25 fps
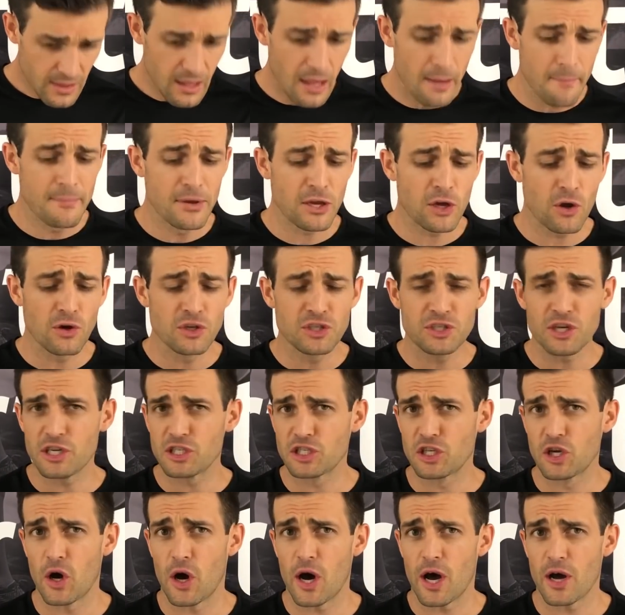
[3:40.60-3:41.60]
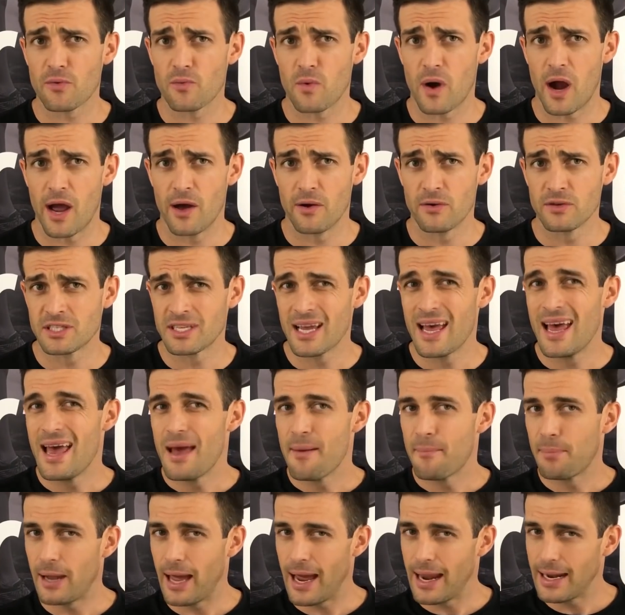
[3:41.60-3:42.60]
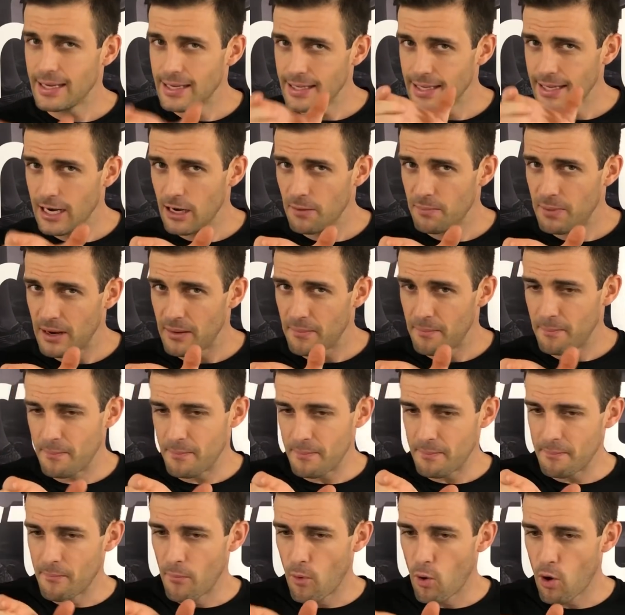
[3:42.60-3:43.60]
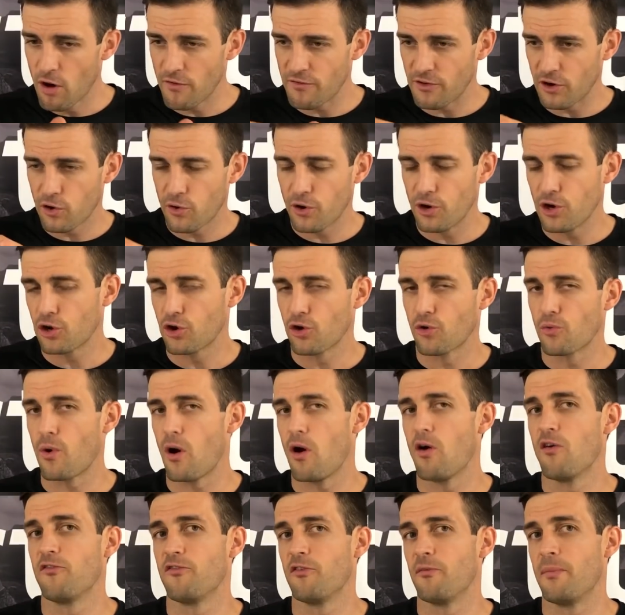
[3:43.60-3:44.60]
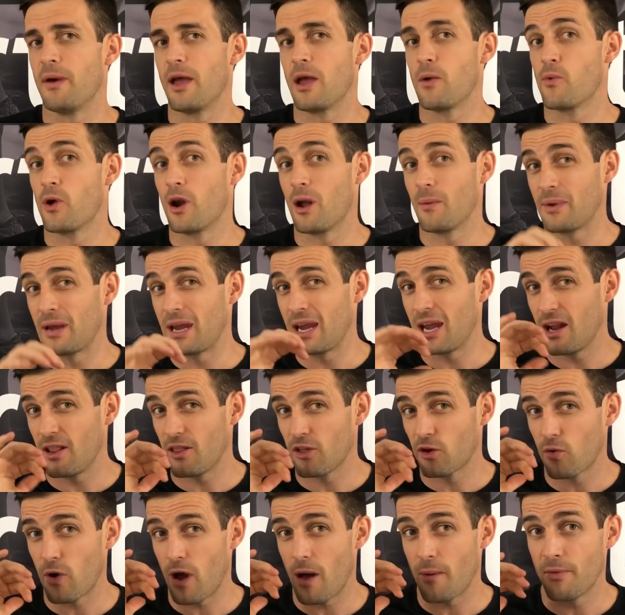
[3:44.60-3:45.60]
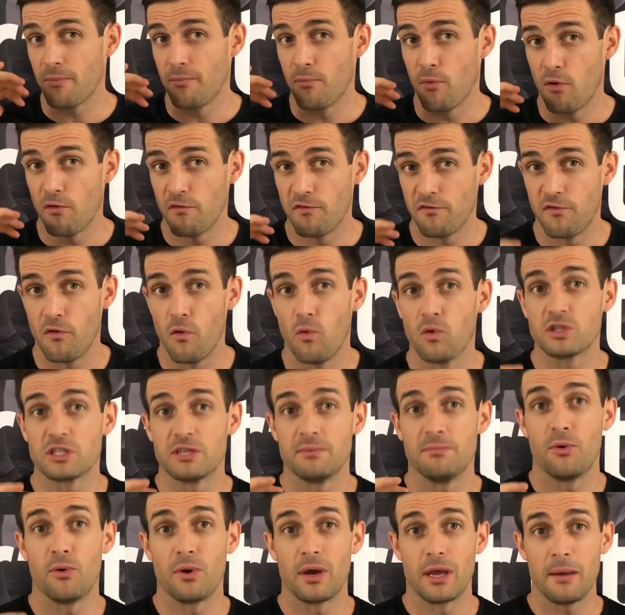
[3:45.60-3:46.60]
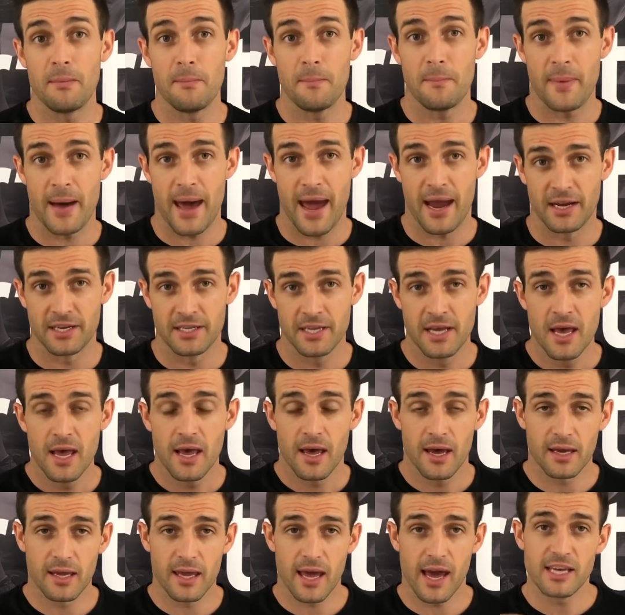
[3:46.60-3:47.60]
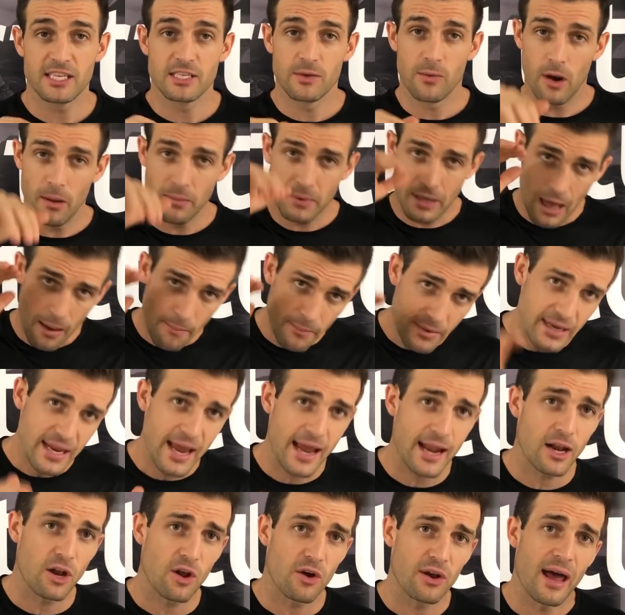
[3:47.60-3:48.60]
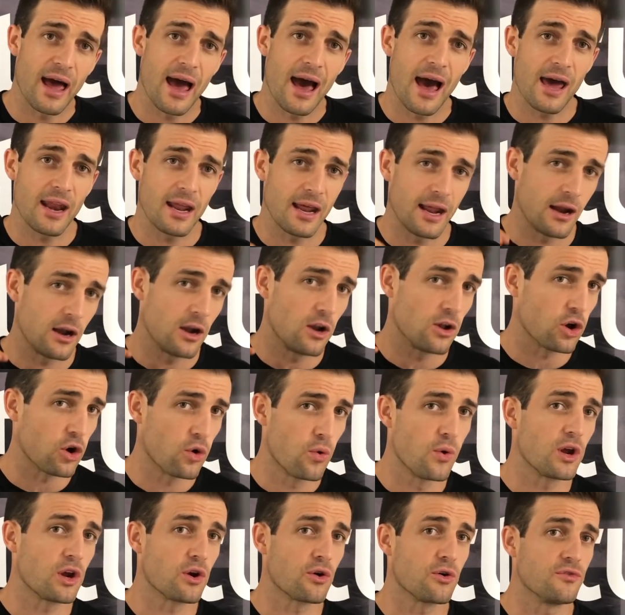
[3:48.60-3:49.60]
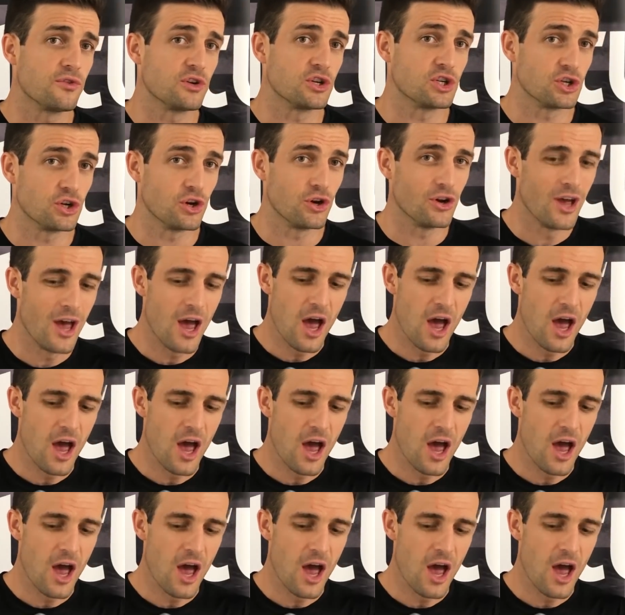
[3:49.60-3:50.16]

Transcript: because those guide rails play a little bit more of a critical role for me when I'm hitting the ground with more force and more impact. Okay, so when I'm coming down a lot harder and a lot quicker in the shoe,